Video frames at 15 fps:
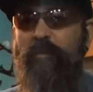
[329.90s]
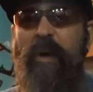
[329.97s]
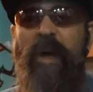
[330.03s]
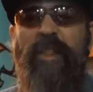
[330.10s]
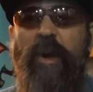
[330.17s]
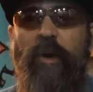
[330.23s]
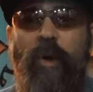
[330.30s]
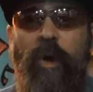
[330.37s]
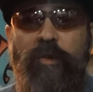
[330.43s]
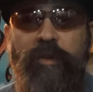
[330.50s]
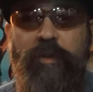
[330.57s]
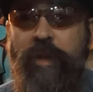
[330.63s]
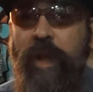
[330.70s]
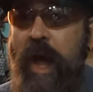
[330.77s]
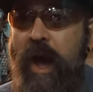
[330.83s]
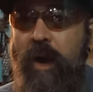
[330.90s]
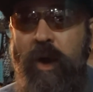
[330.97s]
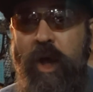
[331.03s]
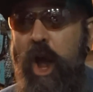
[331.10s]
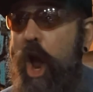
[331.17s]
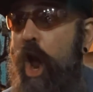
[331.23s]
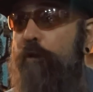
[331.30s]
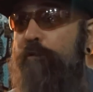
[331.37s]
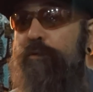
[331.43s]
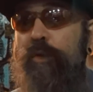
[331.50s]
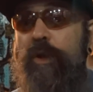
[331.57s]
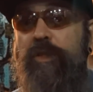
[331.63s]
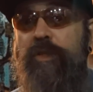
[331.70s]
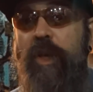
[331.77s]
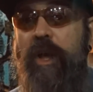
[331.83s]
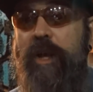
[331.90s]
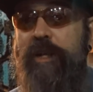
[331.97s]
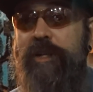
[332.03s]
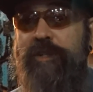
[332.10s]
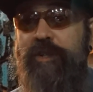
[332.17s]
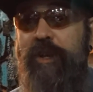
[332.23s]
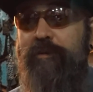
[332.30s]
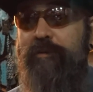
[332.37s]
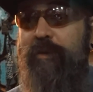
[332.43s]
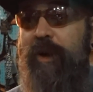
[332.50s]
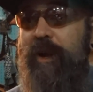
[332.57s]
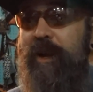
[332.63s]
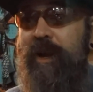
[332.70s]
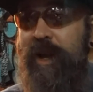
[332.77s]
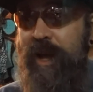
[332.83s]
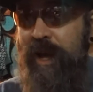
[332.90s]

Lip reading: But they're also, now everything is different.